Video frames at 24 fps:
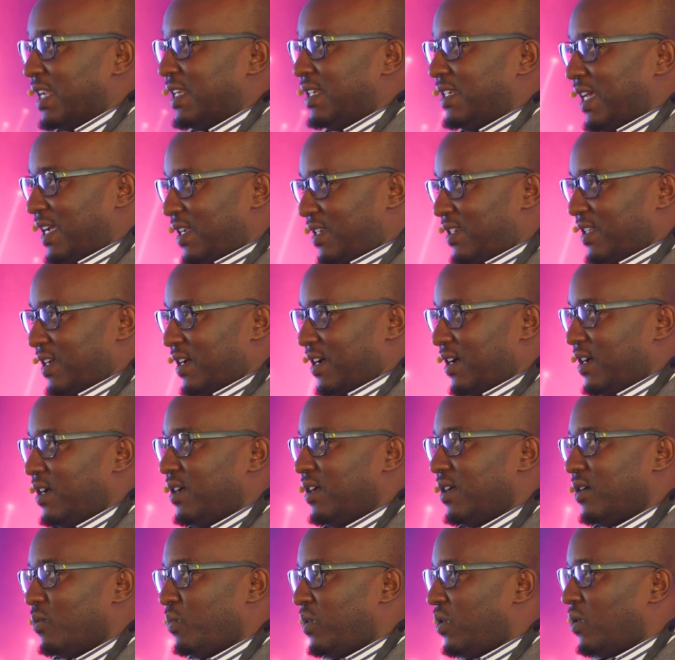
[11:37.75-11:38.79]
Data,
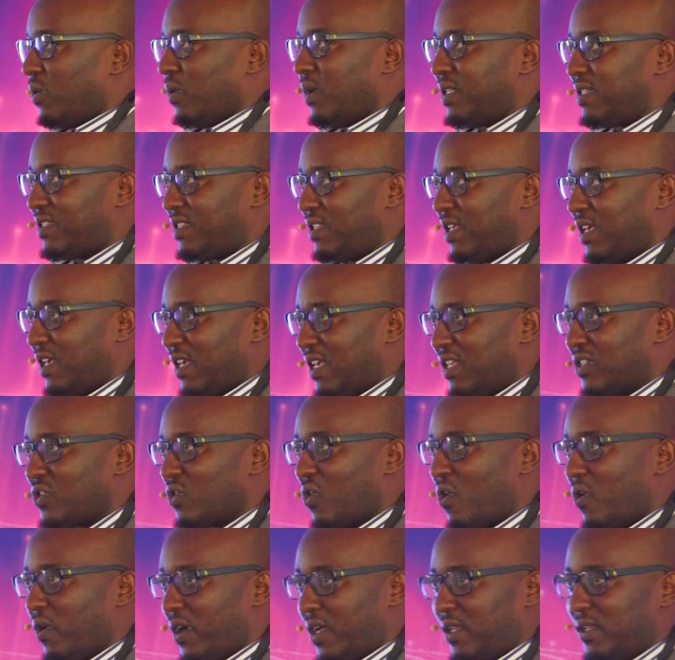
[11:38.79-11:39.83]
we always say, is
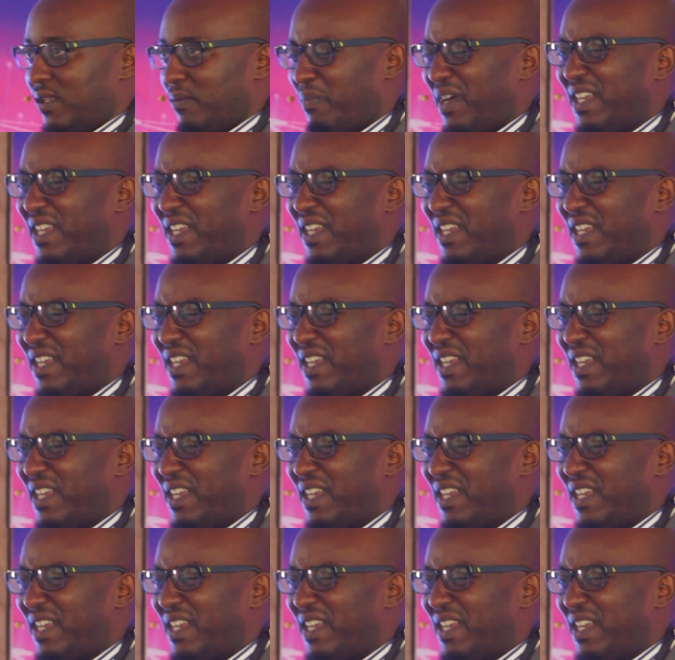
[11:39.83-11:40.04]
oil,